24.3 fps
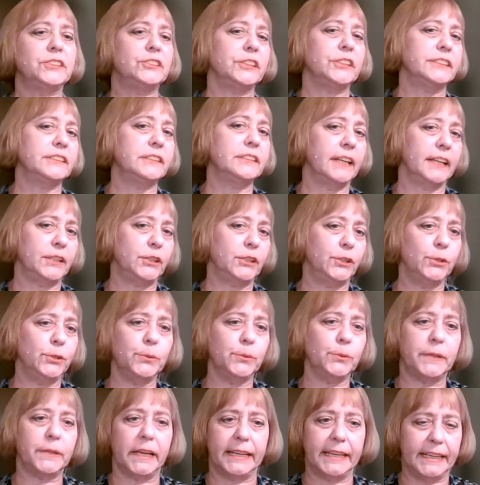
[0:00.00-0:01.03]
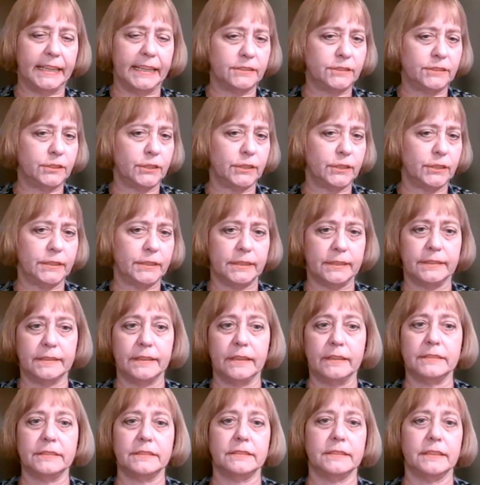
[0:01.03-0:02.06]
just like you getting into
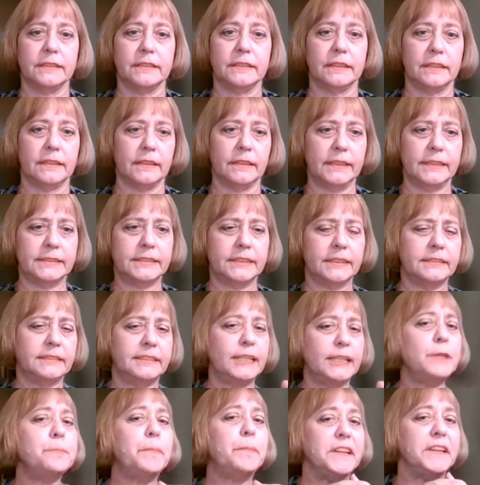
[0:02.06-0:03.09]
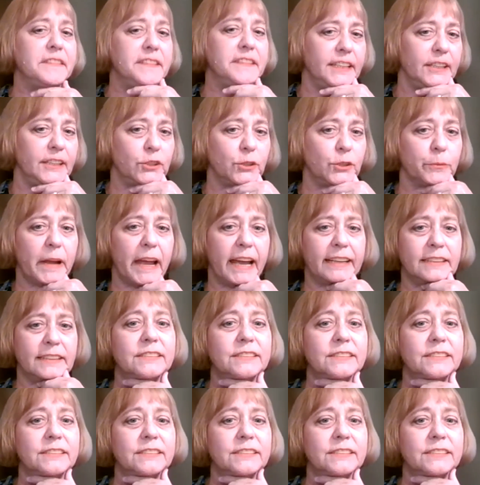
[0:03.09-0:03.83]
it's a DPT, correct?